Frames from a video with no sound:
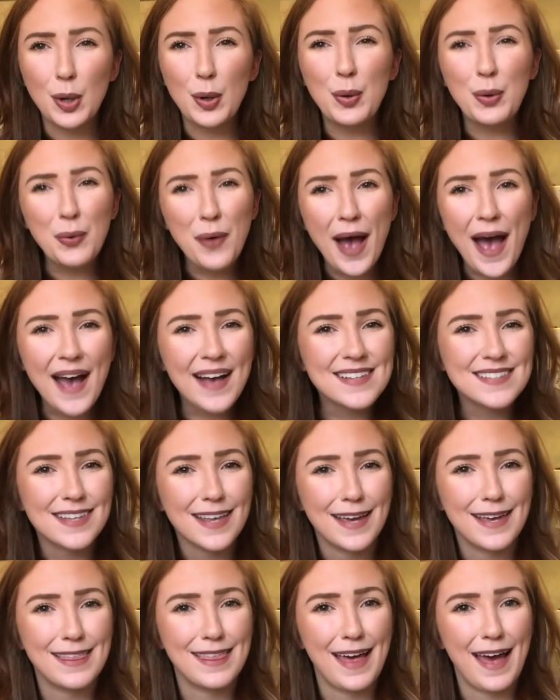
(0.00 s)
Who acts
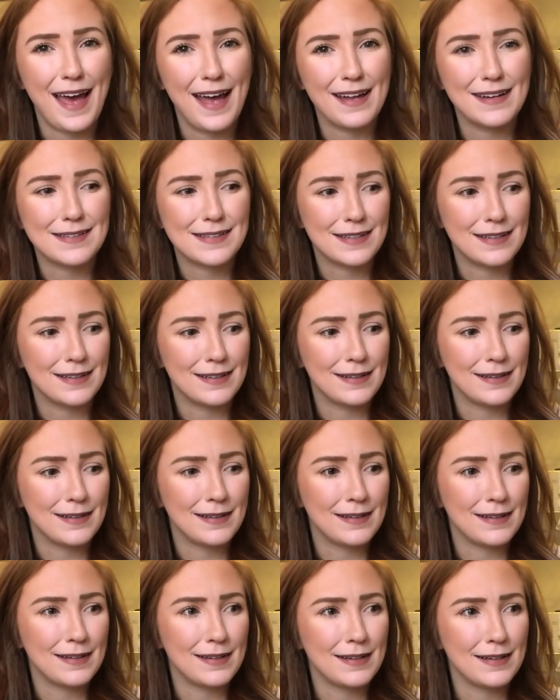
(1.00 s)
like that?
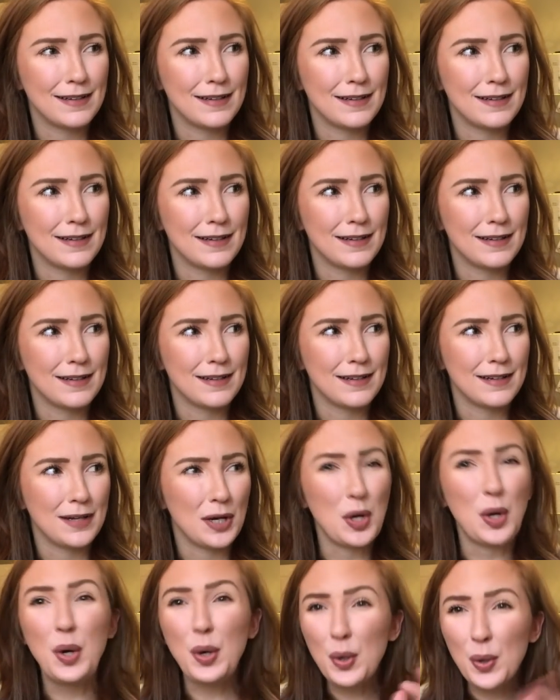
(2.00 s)

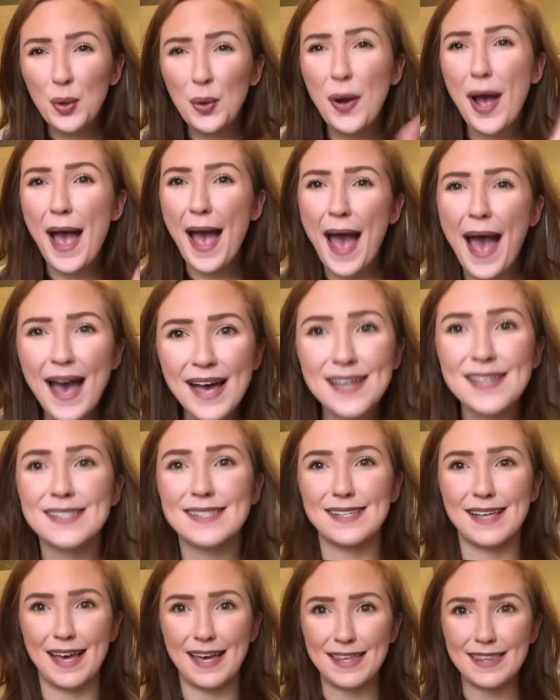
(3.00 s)
Who
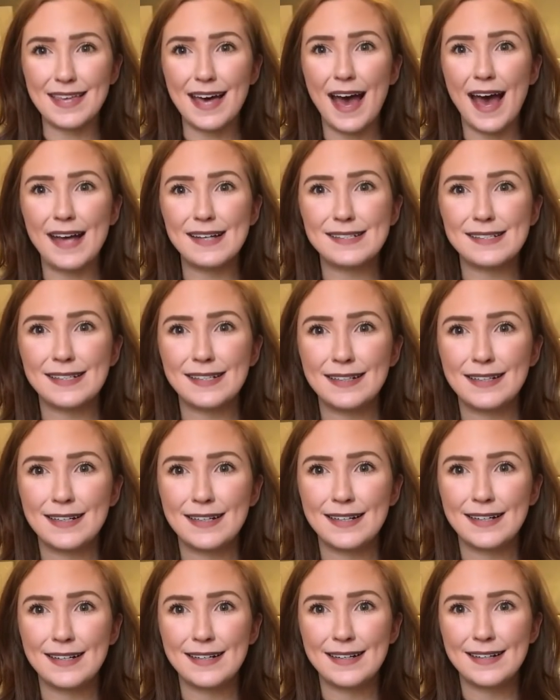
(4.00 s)
acts like that?
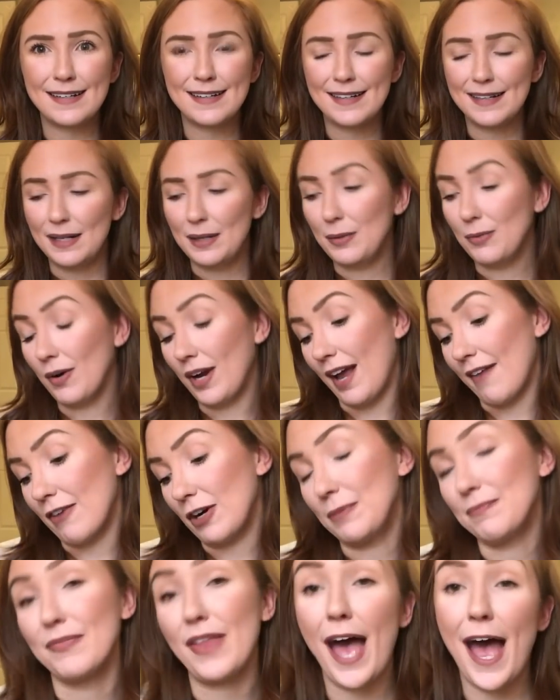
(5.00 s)

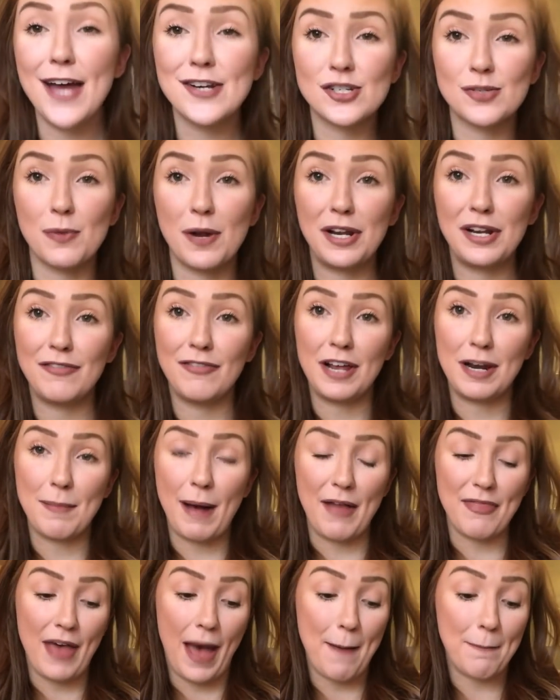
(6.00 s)
Whatever. I just wanted to vent
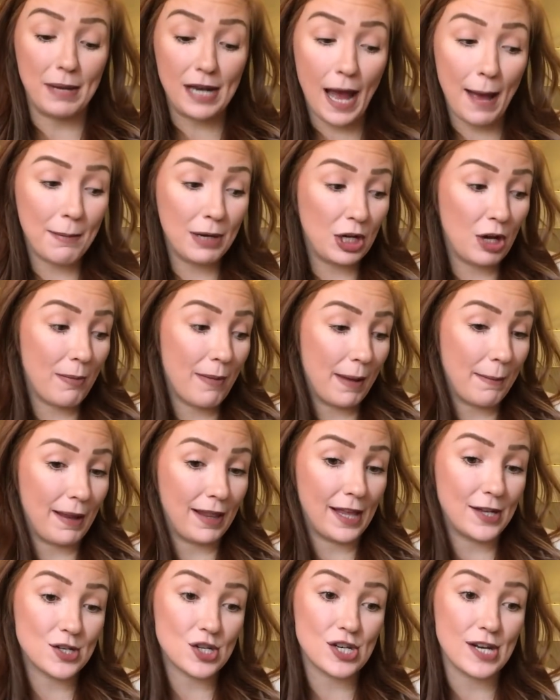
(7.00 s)
about that, but I'm gonna go make
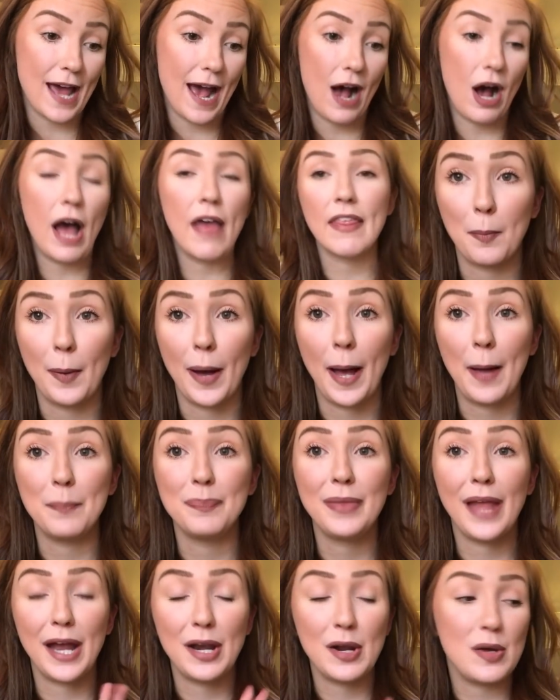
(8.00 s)
my lunch now. And
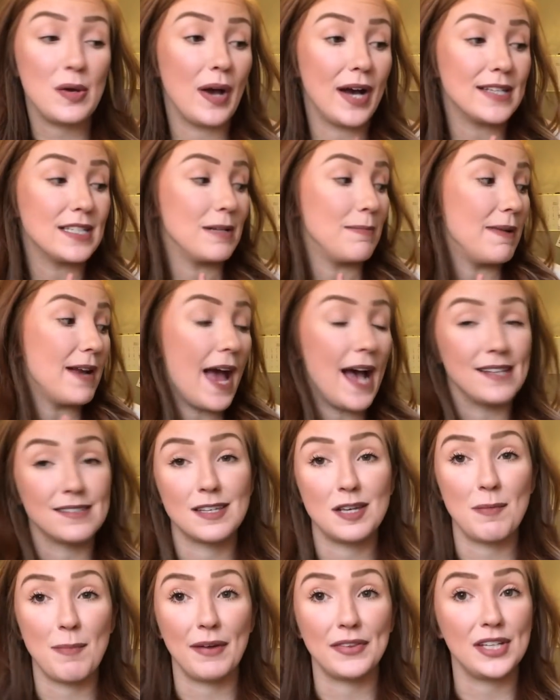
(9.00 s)
but I know you guys had been
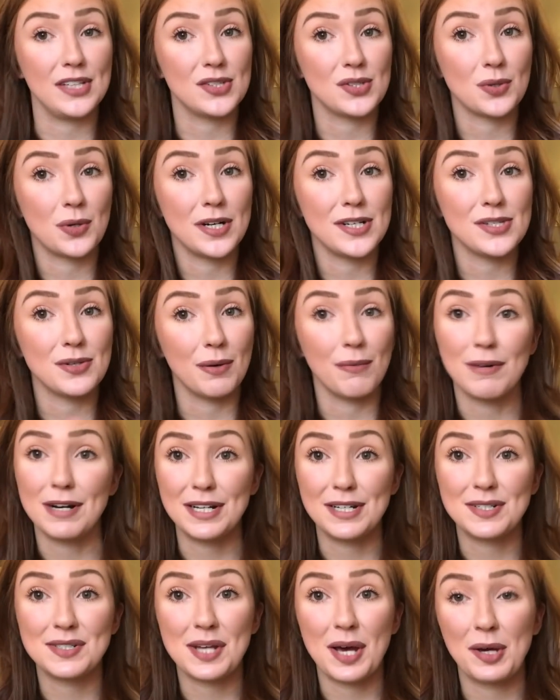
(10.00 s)
asking about that story, so I
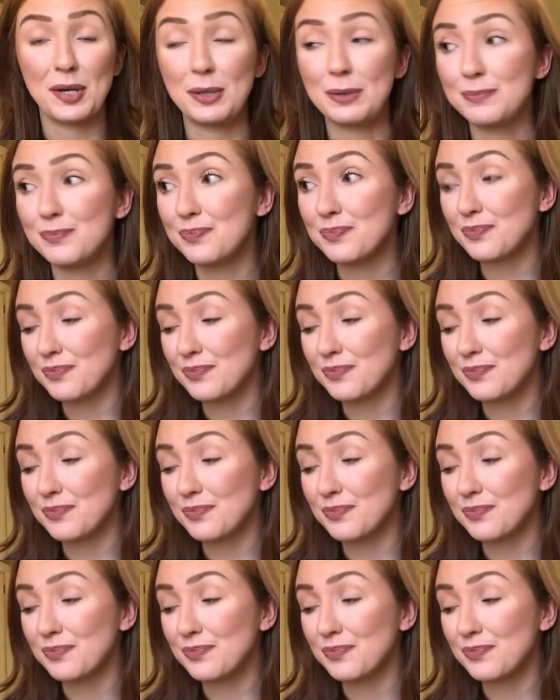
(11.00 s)
wanted to tell you.